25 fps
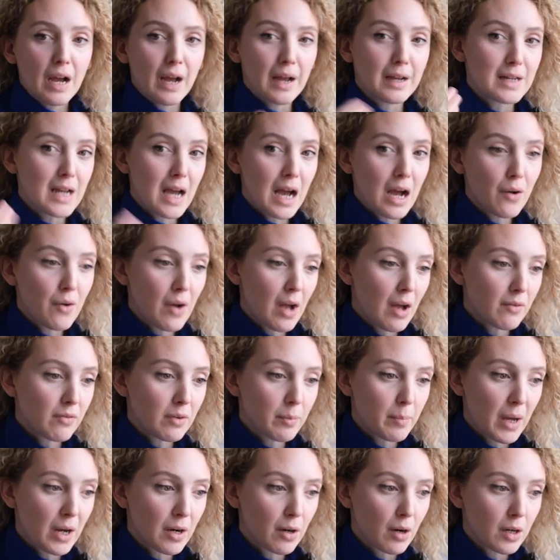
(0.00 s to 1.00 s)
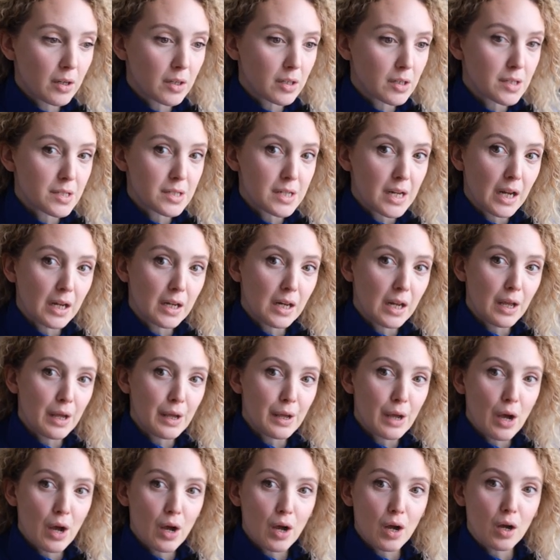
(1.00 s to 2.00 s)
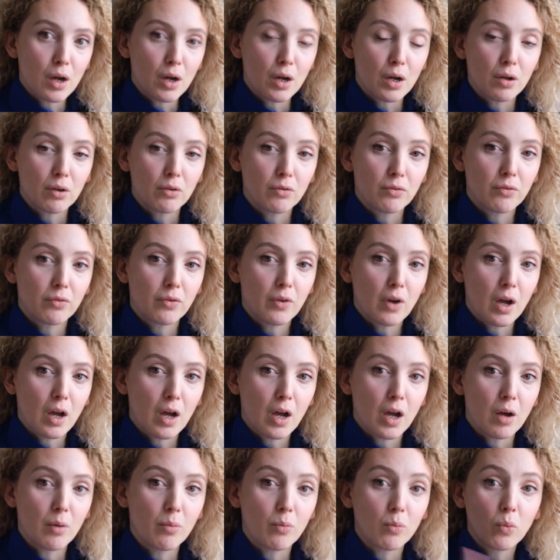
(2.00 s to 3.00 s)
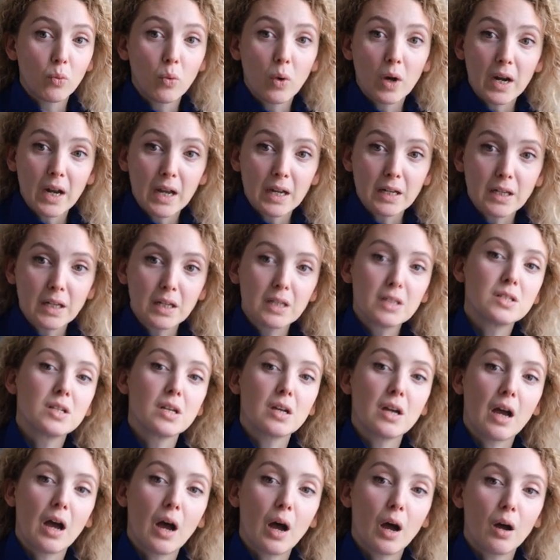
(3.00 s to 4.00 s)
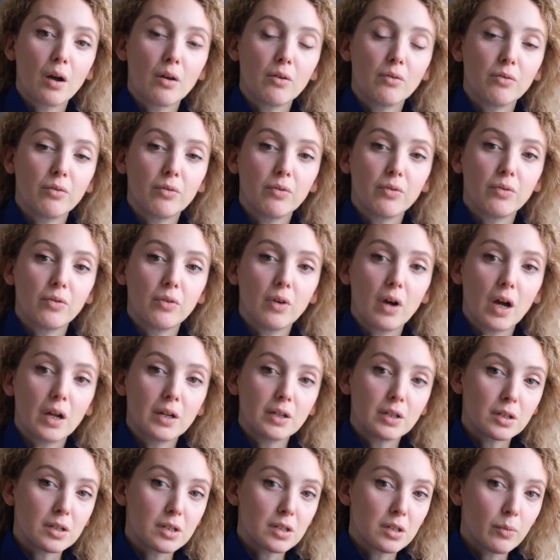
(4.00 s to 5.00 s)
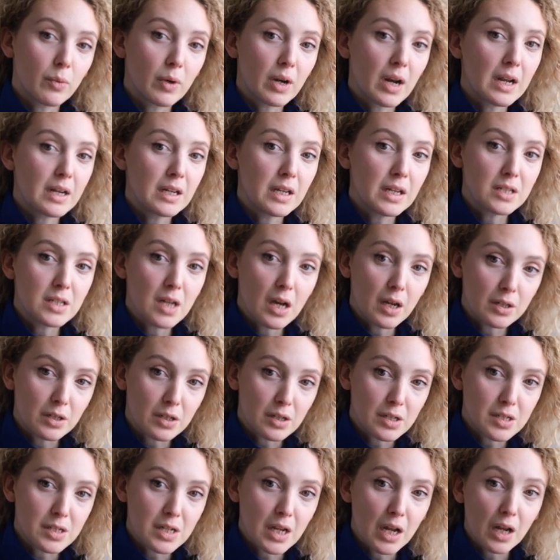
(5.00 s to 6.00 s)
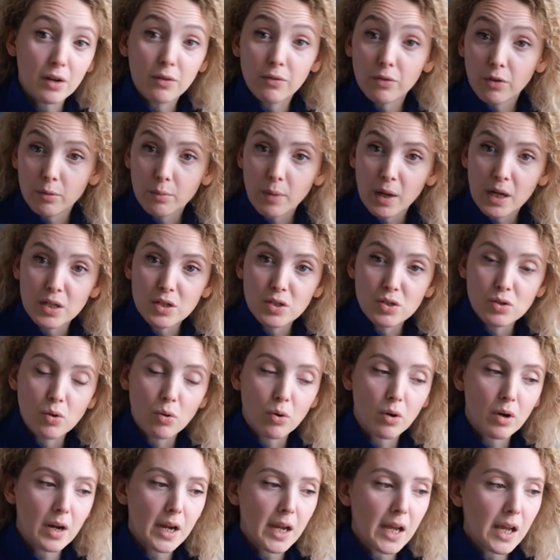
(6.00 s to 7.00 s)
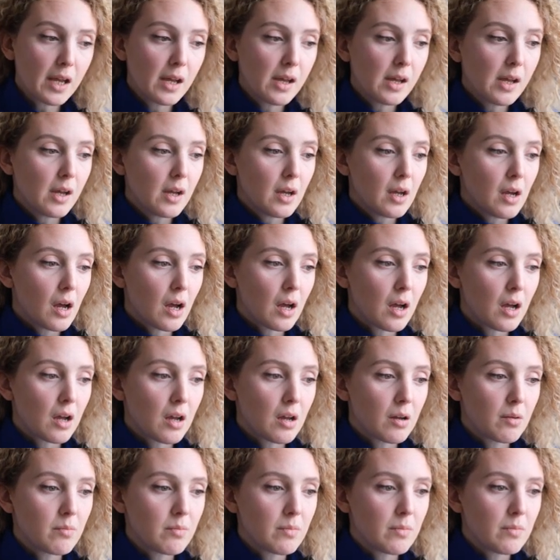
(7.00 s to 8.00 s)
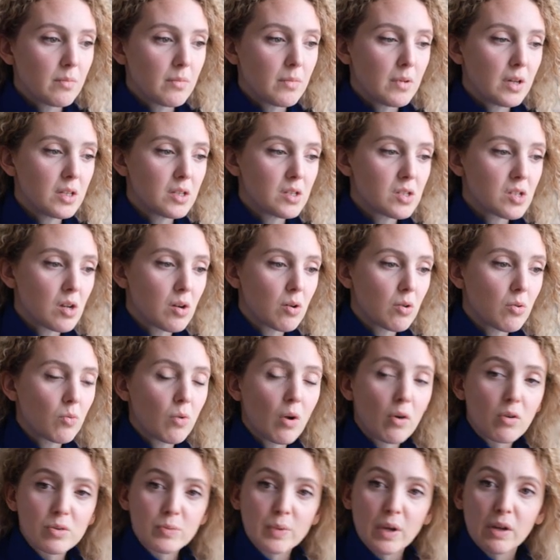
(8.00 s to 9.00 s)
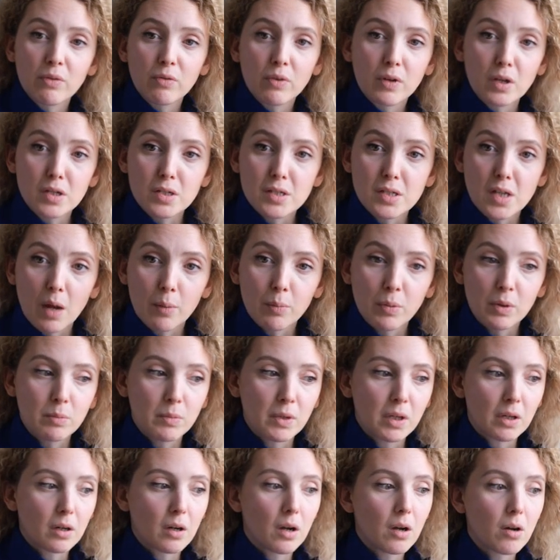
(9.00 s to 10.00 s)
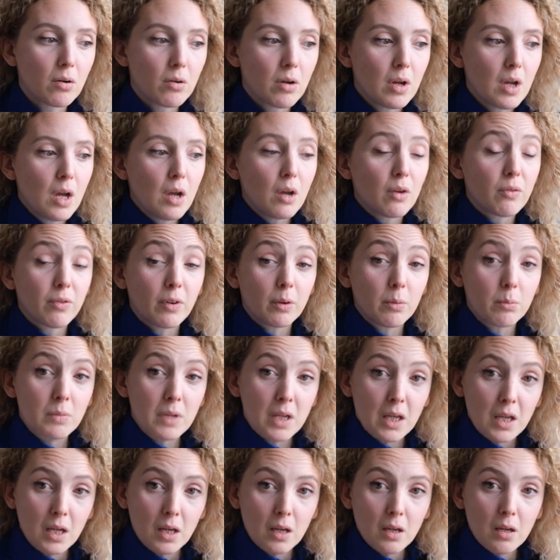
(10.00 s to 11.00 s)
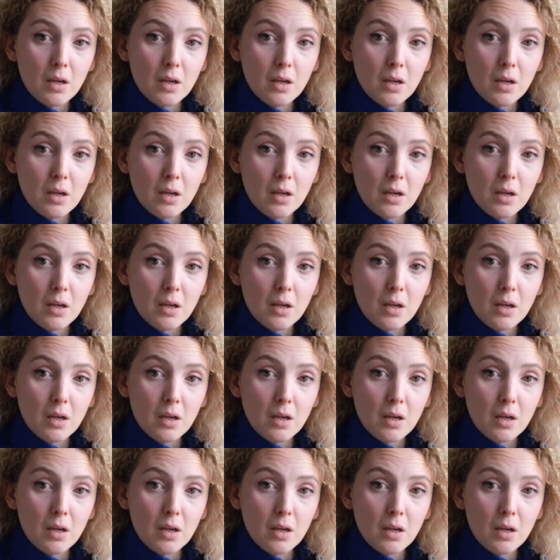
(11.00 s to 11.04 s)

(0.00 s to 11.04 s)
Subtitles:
I now have a better understanding of what I need to understand for my story. And so what was my first step in Miro? For me,